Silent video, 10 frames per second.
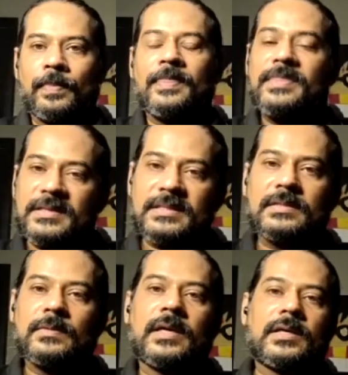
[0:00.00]
This
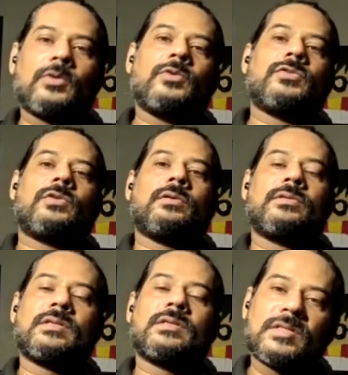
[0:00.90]
is where it goes wrong.
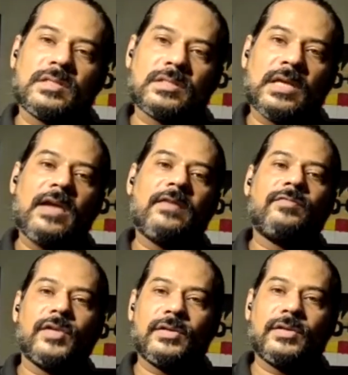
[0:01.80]
This is
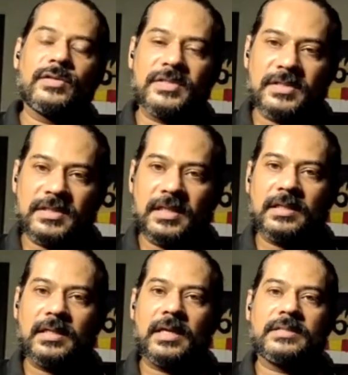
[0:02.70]
every
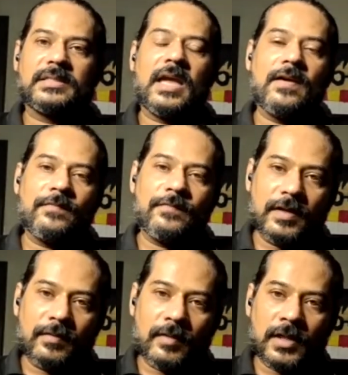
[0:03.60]
resisting case,
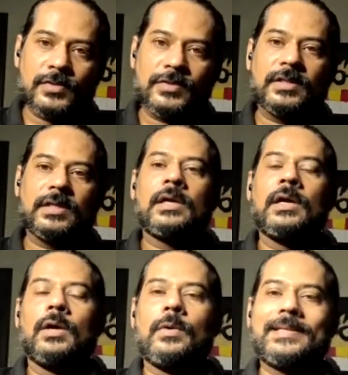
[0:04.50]
everyone you see
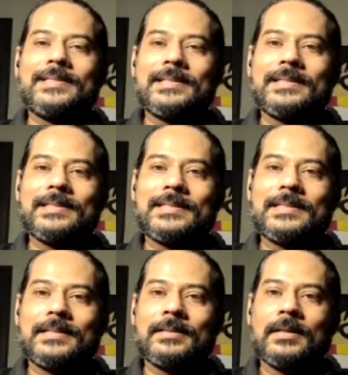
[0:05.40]
who has
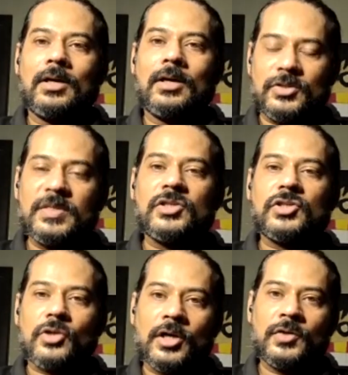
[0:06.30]
resisted or has been
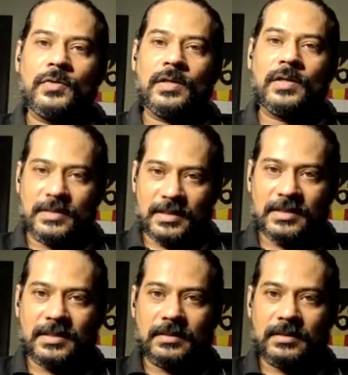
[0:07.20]
shot during
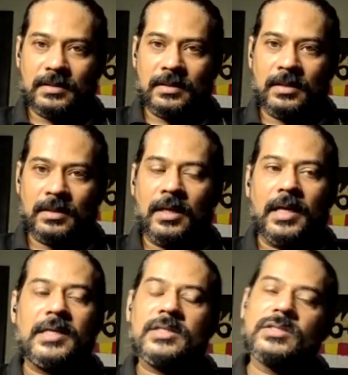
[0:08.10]
resistance.
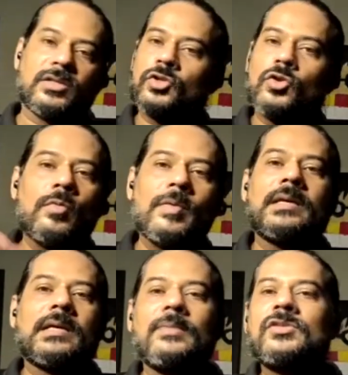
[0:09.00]
It is not,
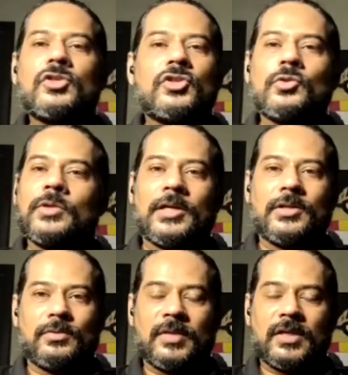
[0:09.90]
nobody comes to shoot
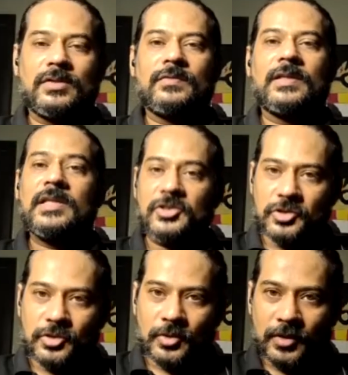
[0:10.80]
at you, because when they
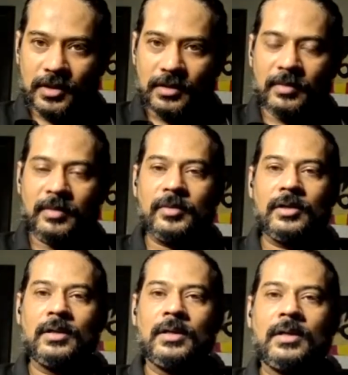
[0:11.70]
shoot,
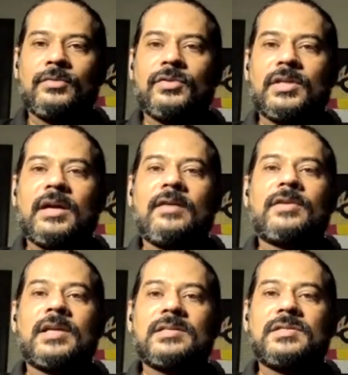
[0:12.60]
remember, they have
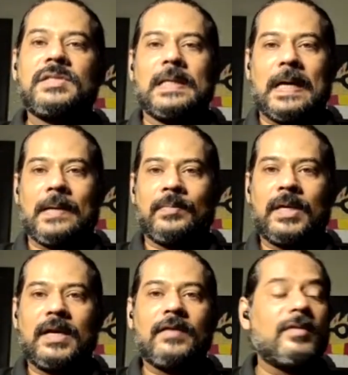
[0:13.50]
raised the alarm.
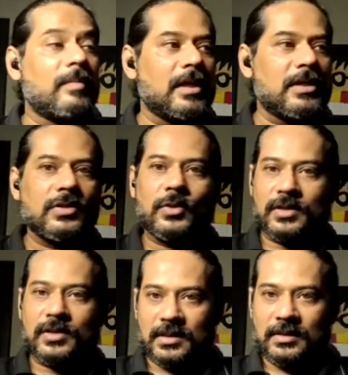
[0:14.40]
Everybody's
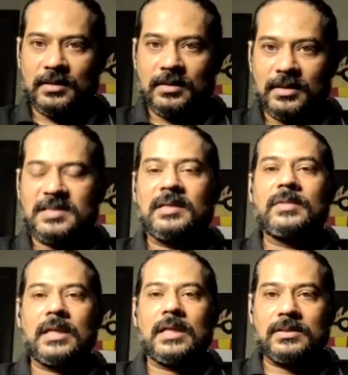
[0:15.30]
noticing that
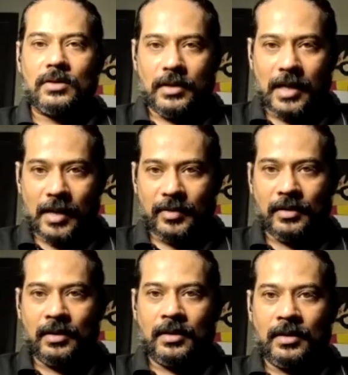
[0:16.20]
something has happened.
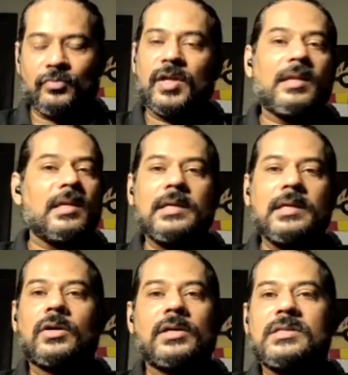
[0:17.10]
Then he
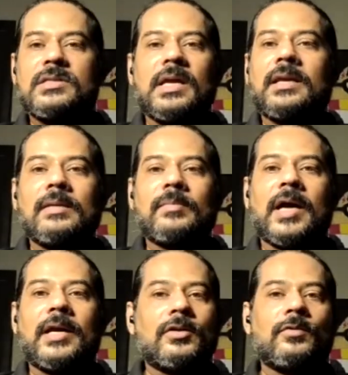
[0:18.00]
is not standing
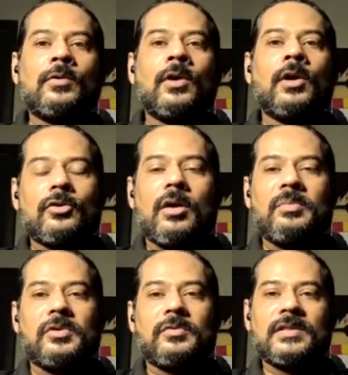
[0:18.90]
by to
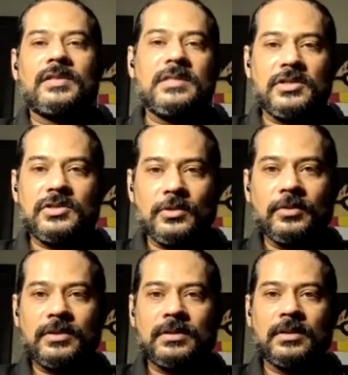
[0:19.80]
rob you. Once he
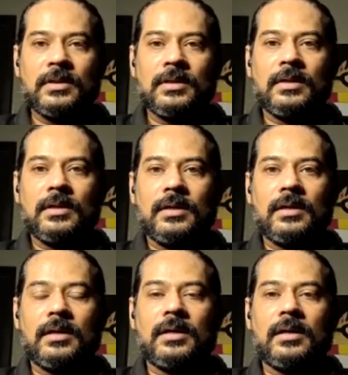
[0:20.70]
shoots,
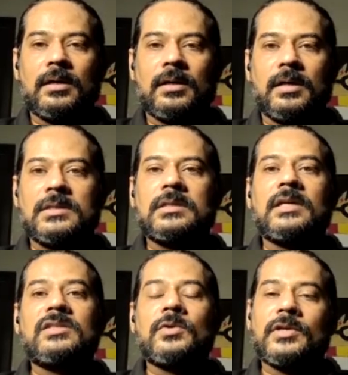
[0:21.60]

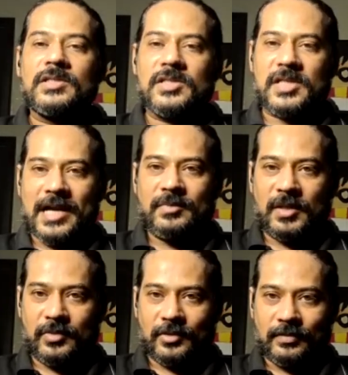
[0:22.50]
it's going to attract
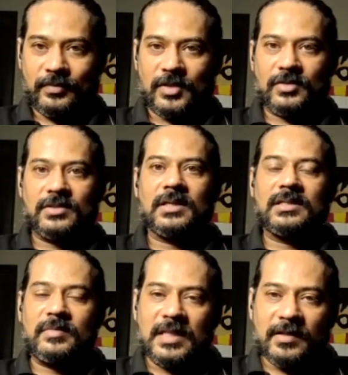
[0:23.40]
people, because
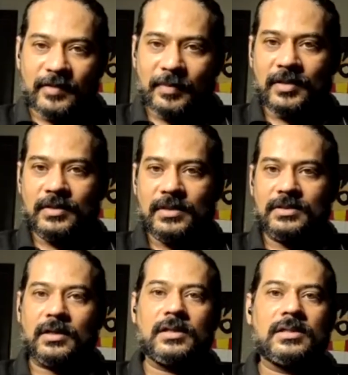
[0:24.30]
there's been a weapon
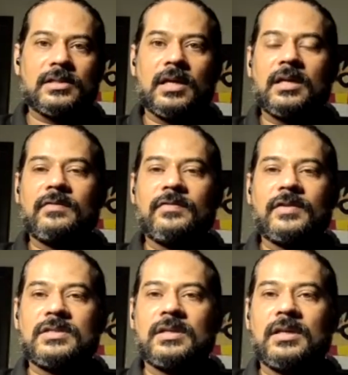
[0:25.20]
discharge. And if
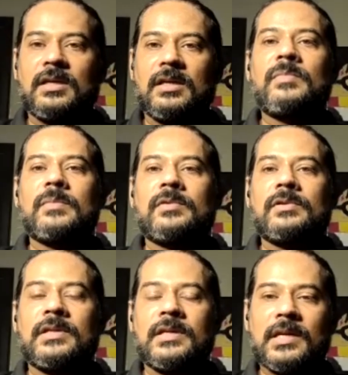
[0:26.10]
it's in
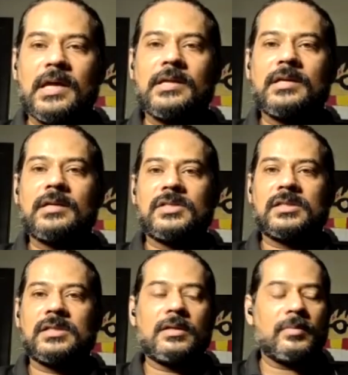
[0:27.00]
people in an area
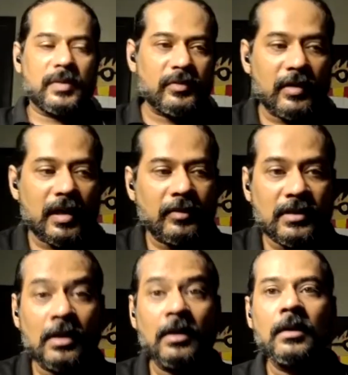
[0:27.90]
congested, people will come to
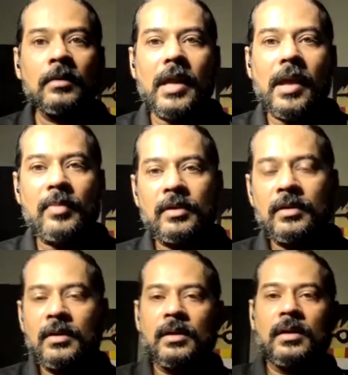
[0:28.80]
see what happened.
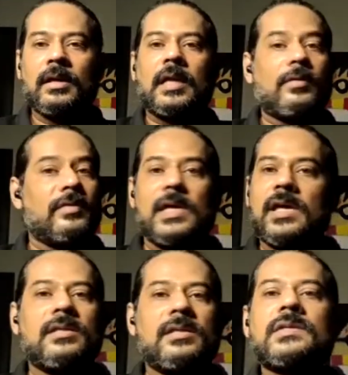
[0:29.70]
Now
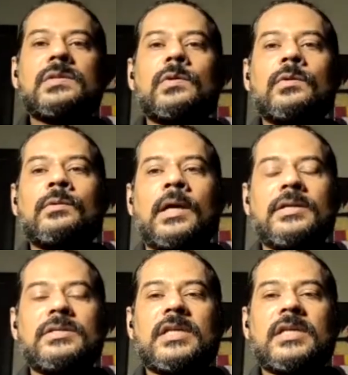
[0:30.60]
there's no
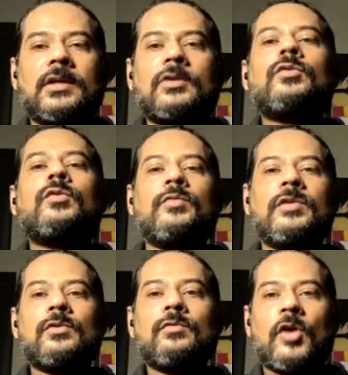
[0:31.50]
understanding who will
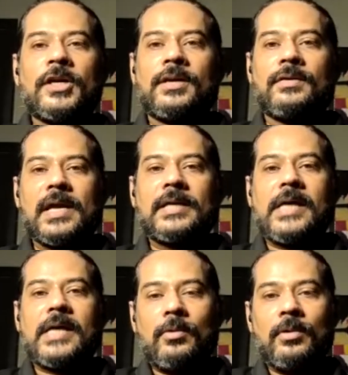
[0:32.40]
do what and react
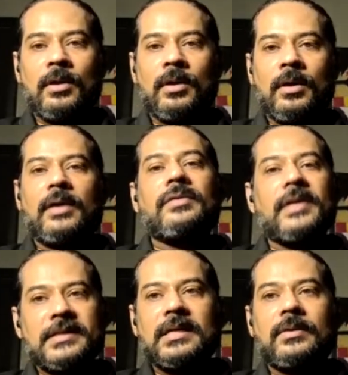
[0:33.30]
how. And
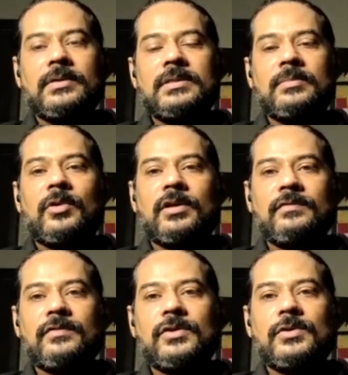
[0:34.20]
that's how it's
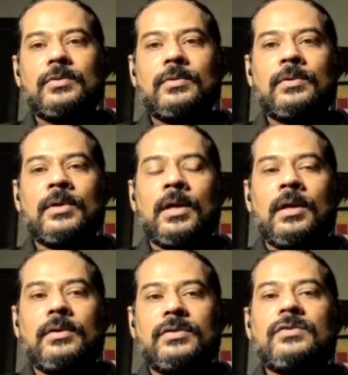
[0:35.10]
important for you
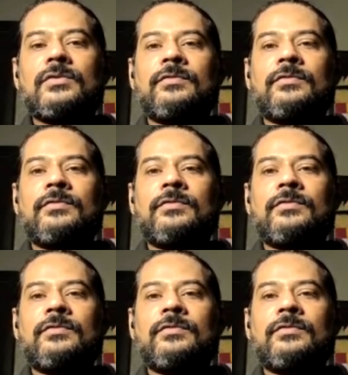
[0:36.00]
to